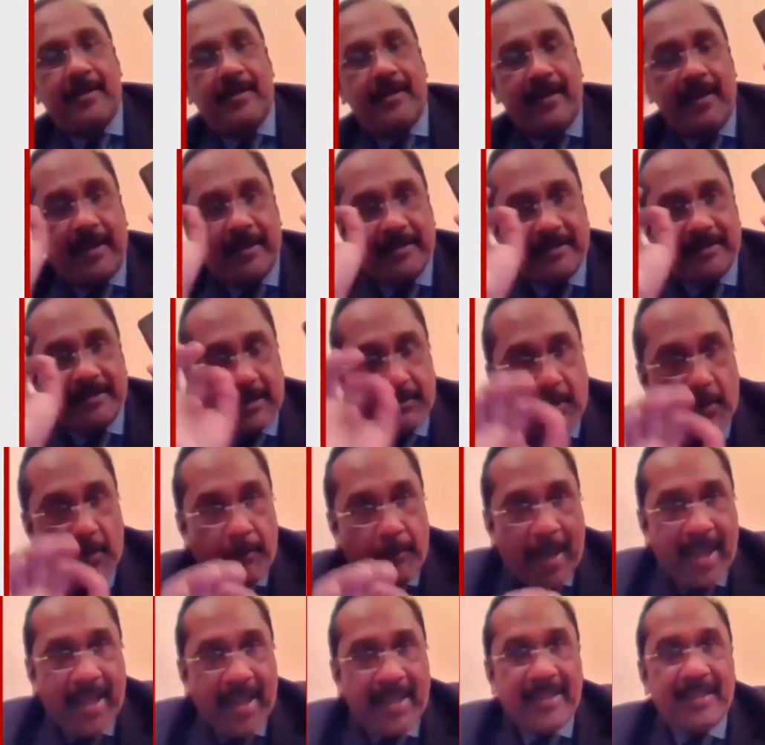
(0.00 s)
in the
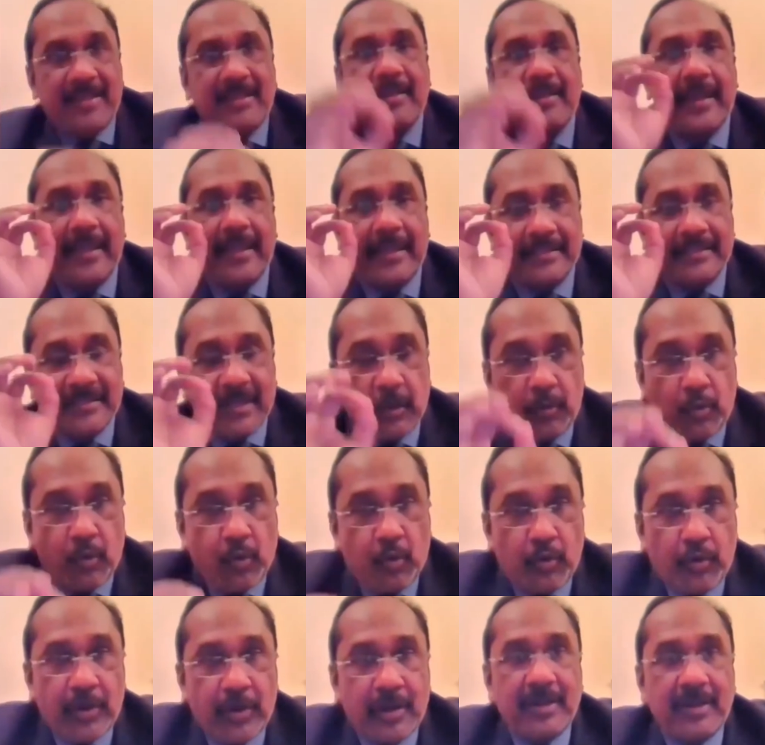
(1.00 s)
mobile, in the
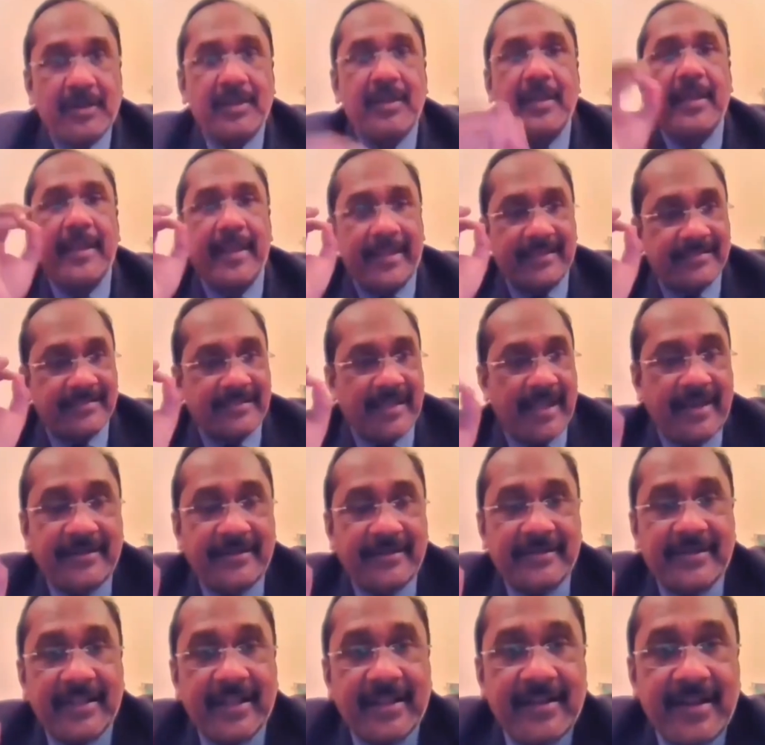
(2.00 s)
Google, in the
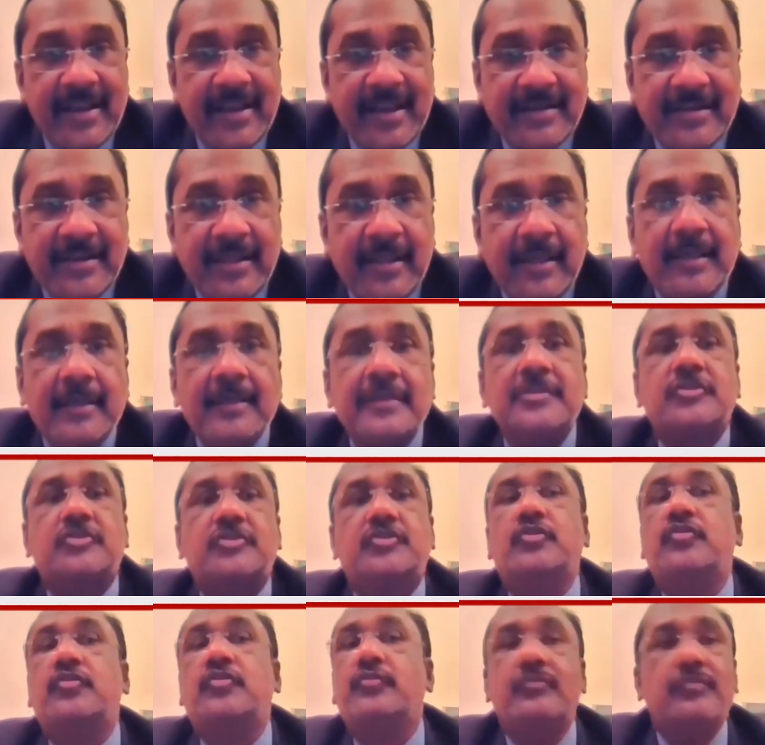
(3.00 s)
internet.
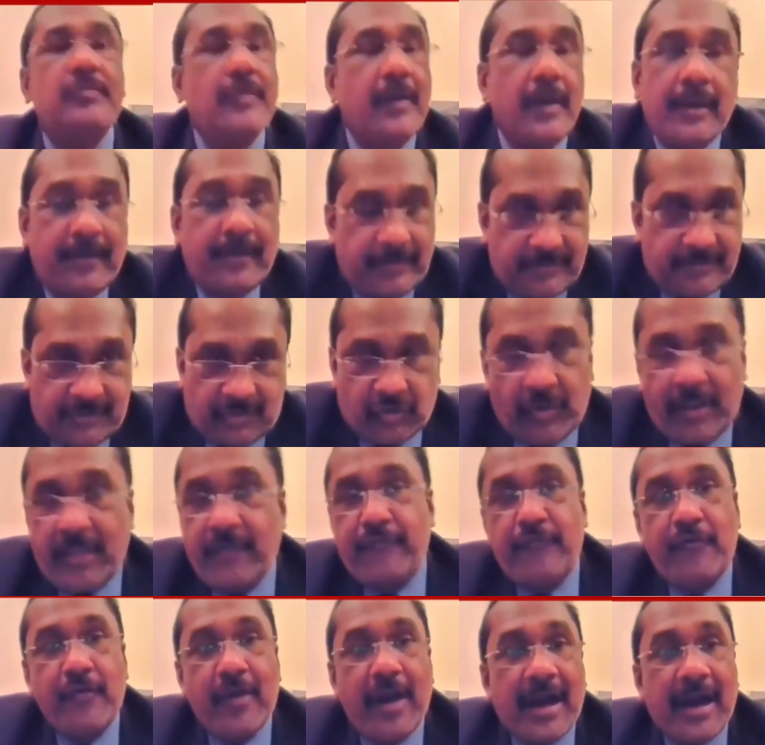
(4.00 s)
So
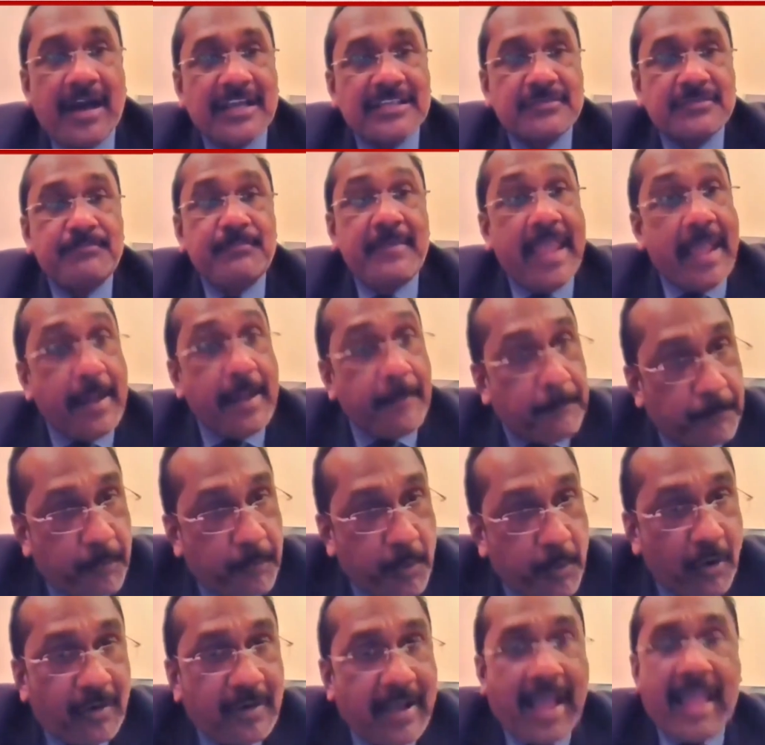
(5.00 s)
if you ask me a
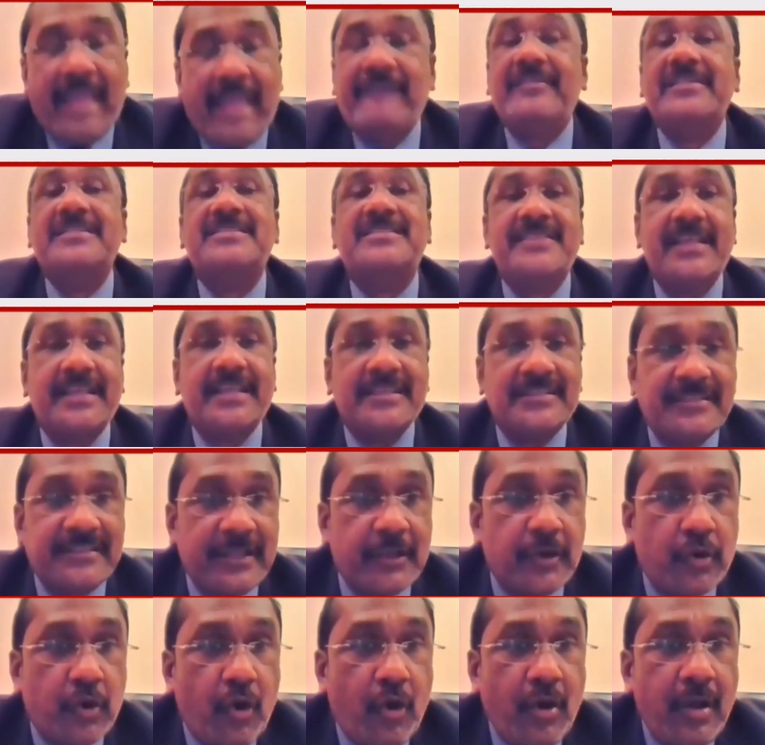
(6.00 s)
book, I will say
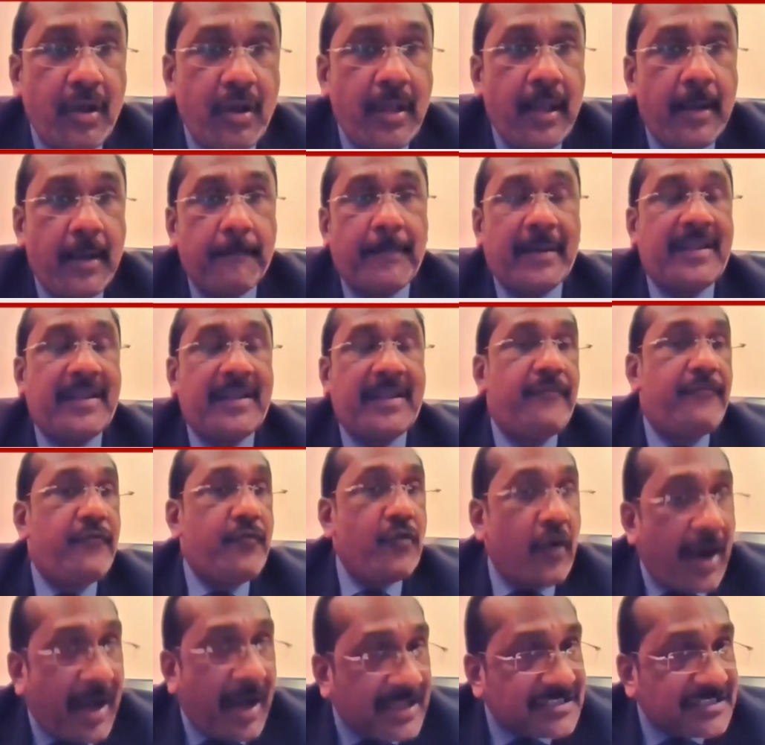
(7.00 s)
zero. But if
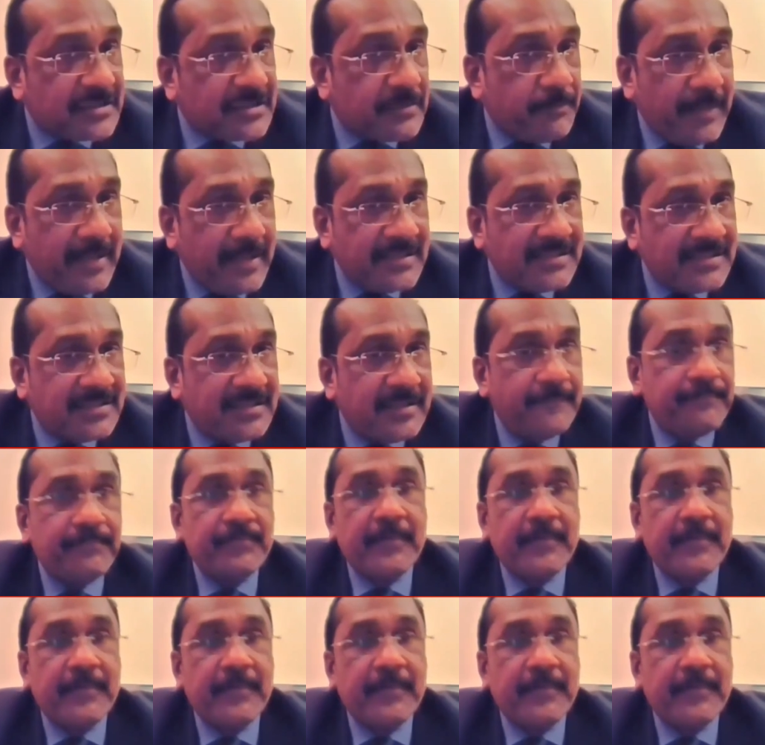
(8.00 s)
you ask me,